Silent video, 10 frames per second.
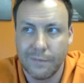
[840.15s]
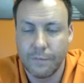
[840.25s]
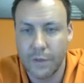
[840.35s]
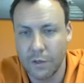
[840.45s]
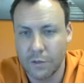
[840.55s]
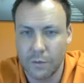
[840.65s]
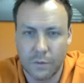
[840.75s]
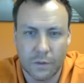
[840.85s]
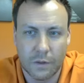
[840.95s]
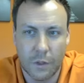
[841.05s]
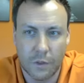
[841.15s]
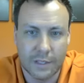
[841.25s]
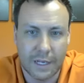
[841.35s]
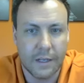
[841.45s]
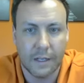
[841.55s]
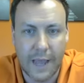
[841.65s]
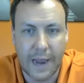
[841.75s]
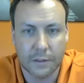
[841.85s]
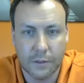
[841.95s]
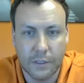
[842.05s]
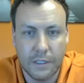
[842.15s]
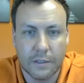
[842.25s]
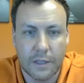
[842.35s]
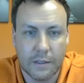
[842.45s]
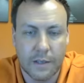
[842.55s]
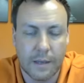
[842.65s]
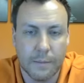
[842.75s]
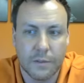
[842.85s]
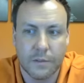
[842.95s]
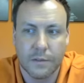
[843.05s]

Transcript: also known as like a tactical leash a lot of times.